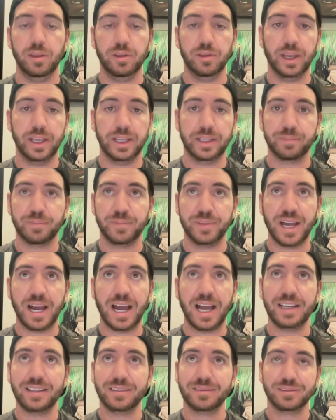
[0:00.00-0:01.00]
like
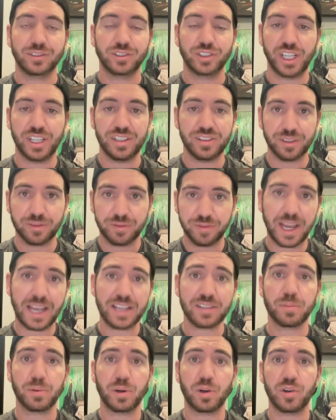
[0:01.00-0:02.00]
not chasing
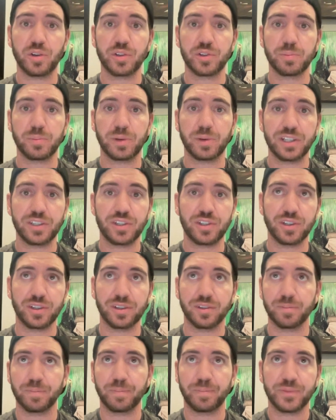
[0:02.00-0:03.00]
fastball as much
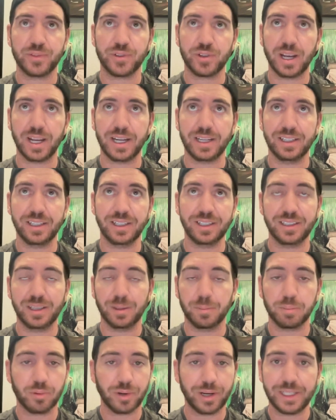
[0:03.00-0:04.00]
and trying to
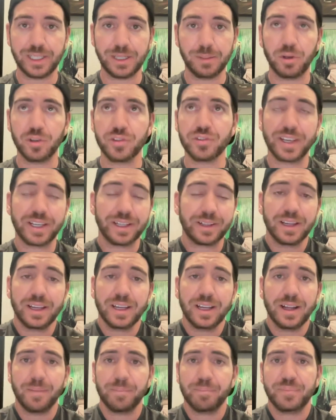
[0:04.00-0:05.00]
get breaking balls. Like,
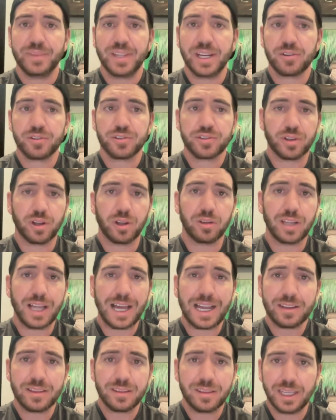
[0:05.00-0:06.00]
there's a
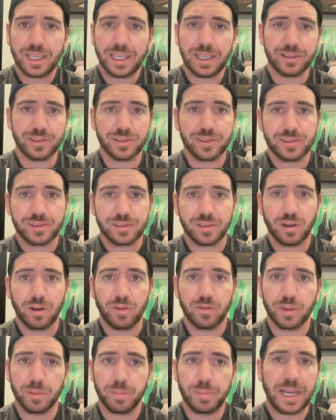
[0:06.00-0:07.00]
lot of things
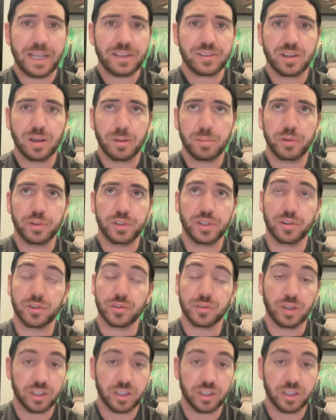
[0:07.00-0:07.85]
over the past couple of years,